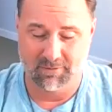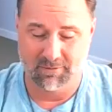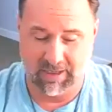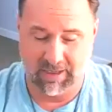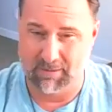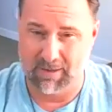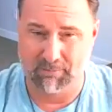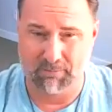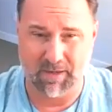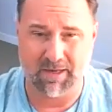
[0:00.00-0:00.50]
can
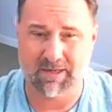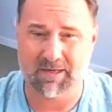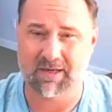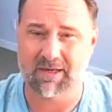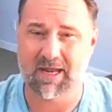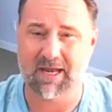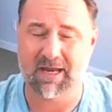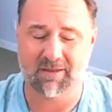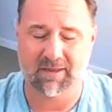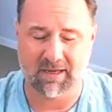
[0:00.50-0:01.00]
be
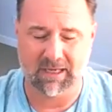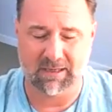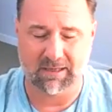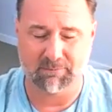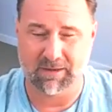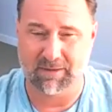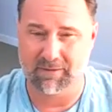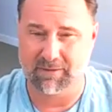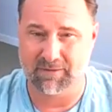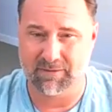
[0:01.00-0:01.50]
opinionated, they can
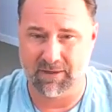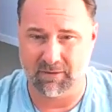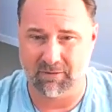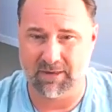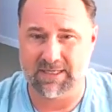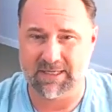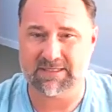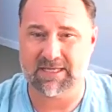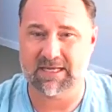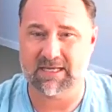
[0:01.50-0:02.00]
be
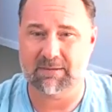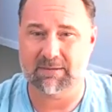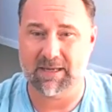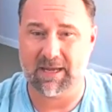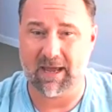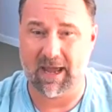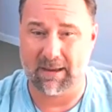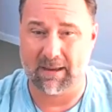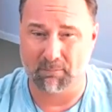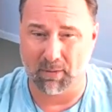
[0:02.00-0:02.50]
theories, they could be
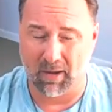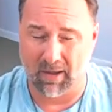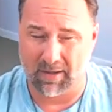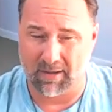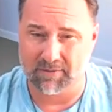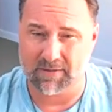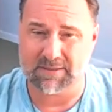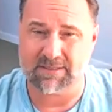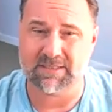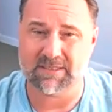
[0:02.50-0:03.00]

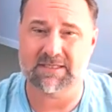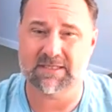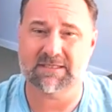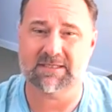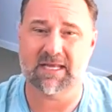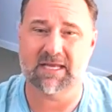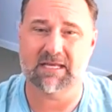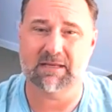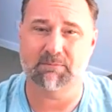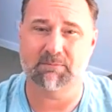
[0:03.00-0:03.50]
hypotheses,
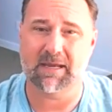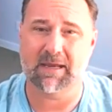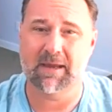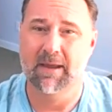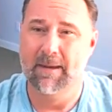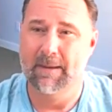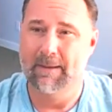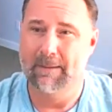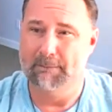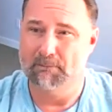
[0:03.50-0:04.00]
they could be
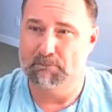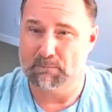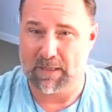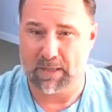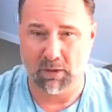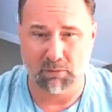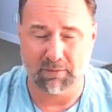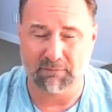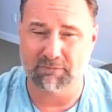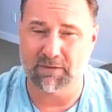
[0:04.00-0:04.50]

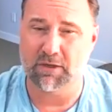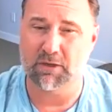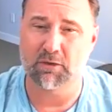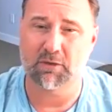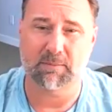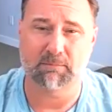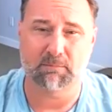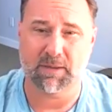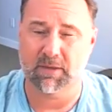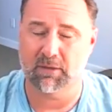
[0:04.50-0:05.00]
peer
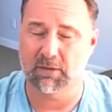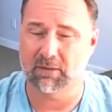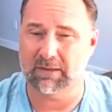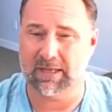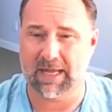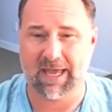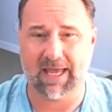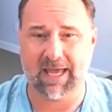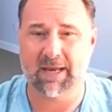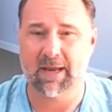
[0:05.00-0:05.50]
reviewed and peer
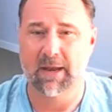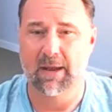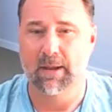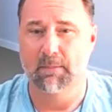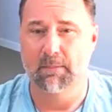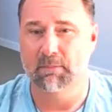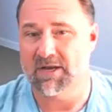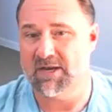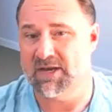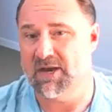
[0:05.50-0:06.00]
led,
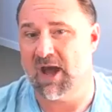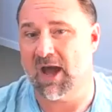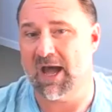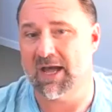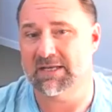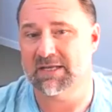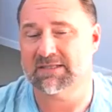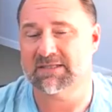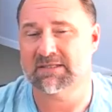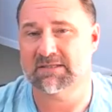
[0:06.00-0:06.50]
but
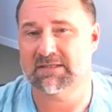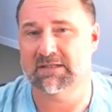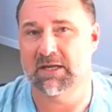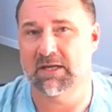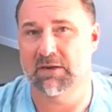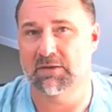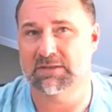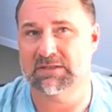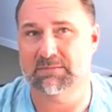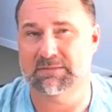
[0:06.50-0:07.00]
not you
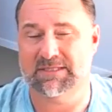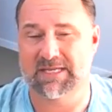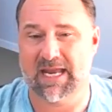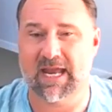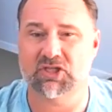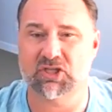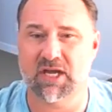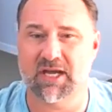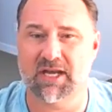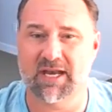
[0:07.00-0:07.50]
know
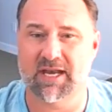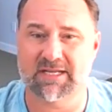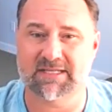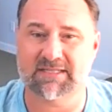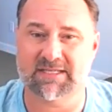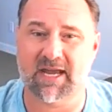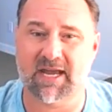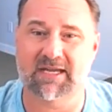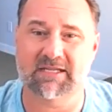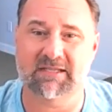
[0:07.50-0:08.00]
substantiated as
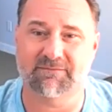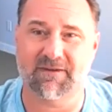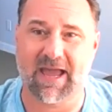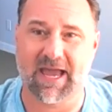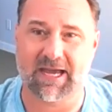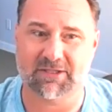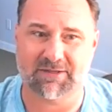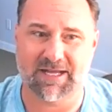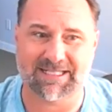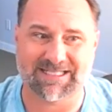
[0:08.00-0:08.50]
science
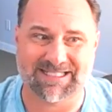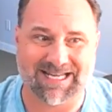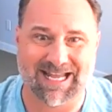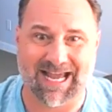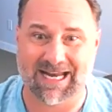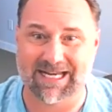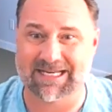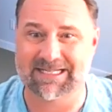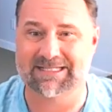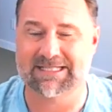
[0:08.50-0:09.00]
facts. That's
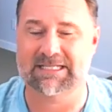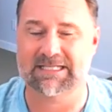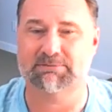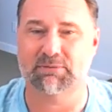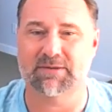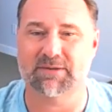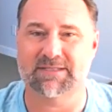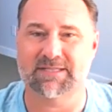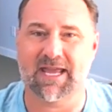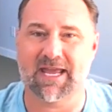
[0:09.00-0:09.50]

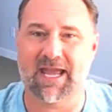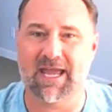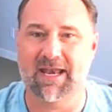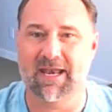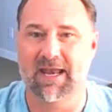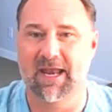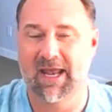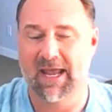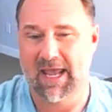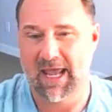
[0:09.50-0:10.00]
96%.
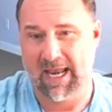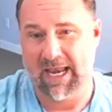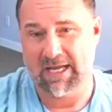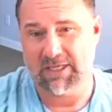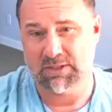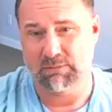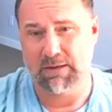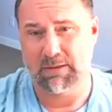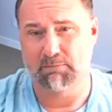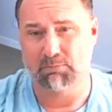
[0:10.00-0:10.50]
And
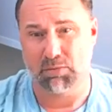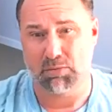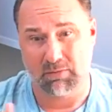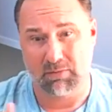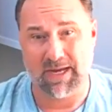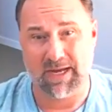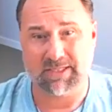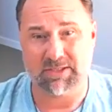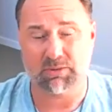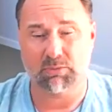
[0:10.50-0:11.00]
as we
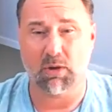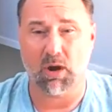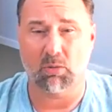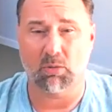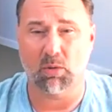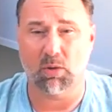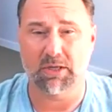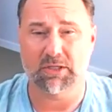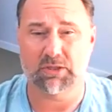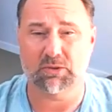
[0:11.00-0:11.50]
progress through our
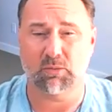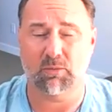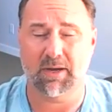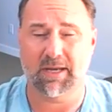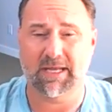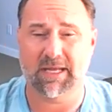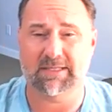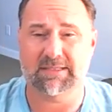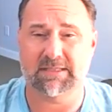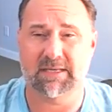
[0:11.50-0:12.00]
roaring
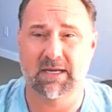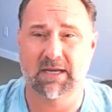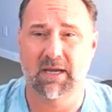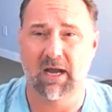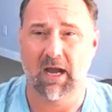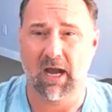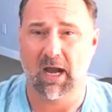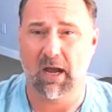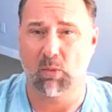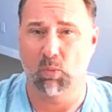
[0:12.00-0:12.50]
20s,
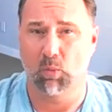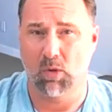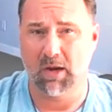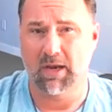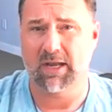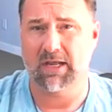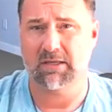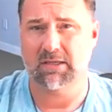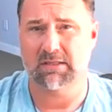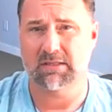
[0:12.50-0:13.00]
uh, we're
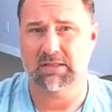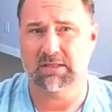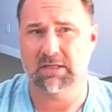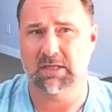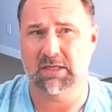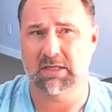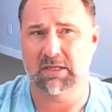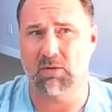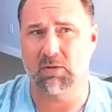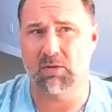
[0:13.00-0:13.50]
gonna,
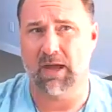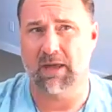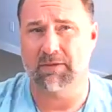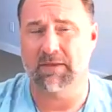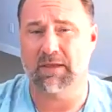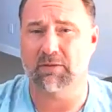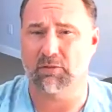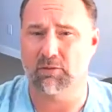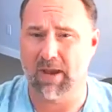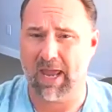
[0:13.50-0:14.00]
you know, I
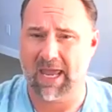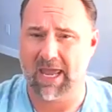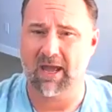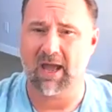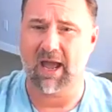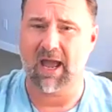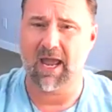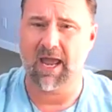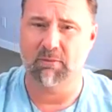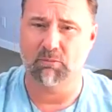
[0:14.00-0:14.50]
think through
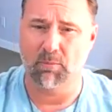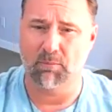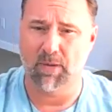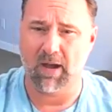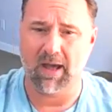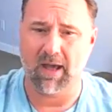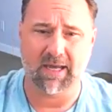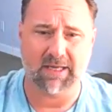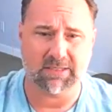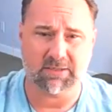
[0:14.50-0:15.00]
AI,
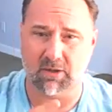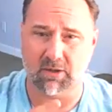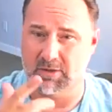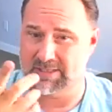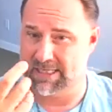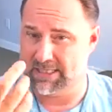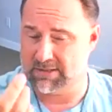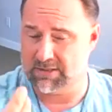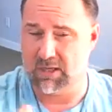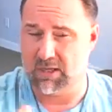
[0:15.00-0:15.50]
robotics, our
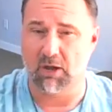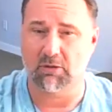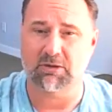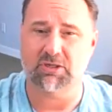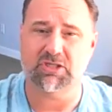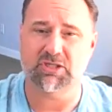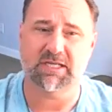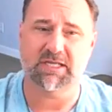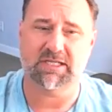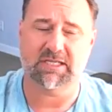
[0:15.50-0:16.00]

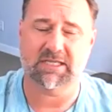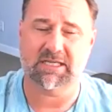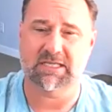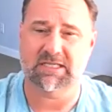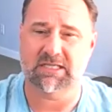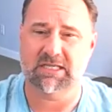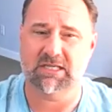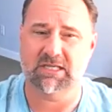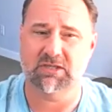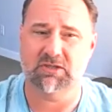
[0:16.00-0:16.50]
technology as it
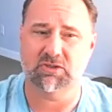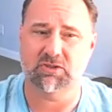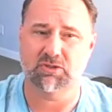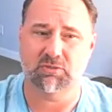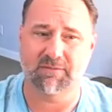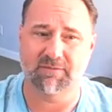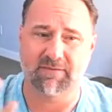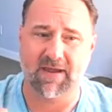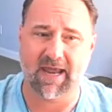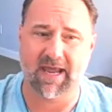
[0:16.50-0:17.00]
continues to
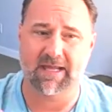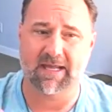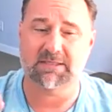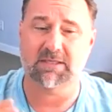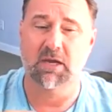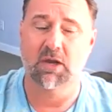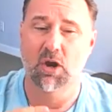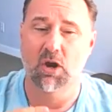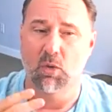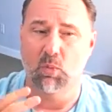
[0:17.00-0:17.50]
advance,
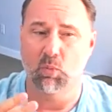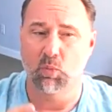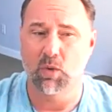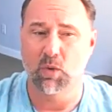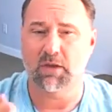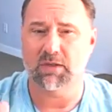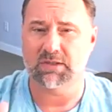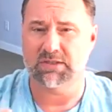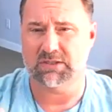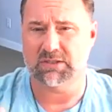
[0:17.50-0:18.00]

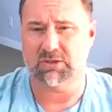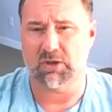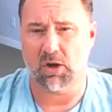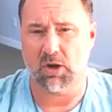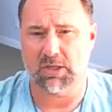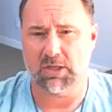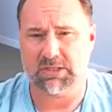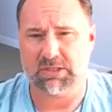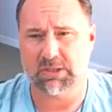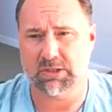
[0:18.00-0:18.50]
we'll
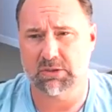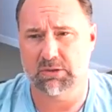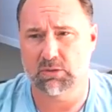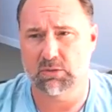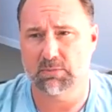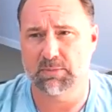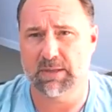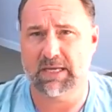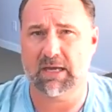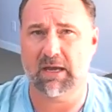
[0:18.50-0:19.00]
start
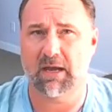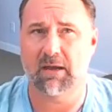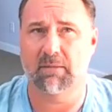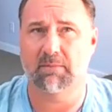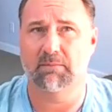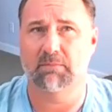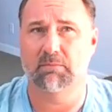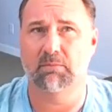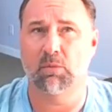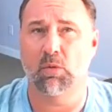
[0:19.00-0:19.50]
to
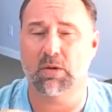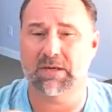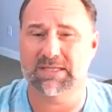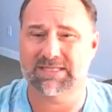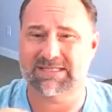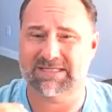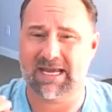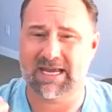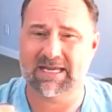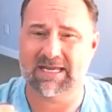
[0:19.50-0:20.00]
become more
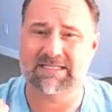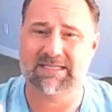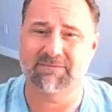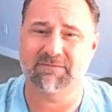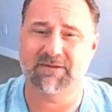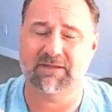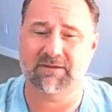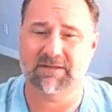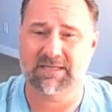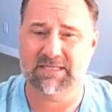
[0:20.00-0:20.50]

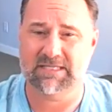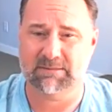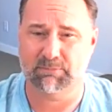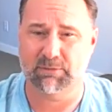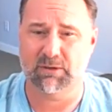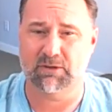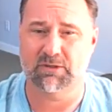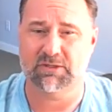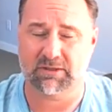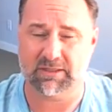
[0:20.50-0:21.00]
scientifically,
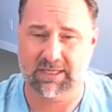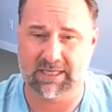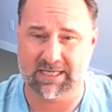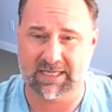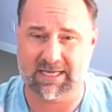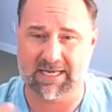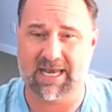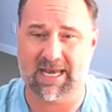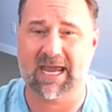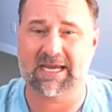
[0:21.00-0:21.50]
spiritually
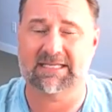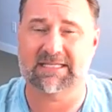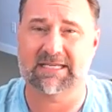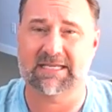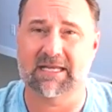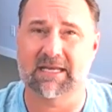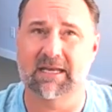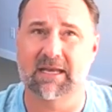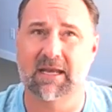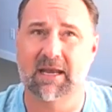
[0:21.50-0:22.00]

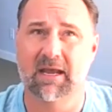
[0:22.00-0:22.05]
connected.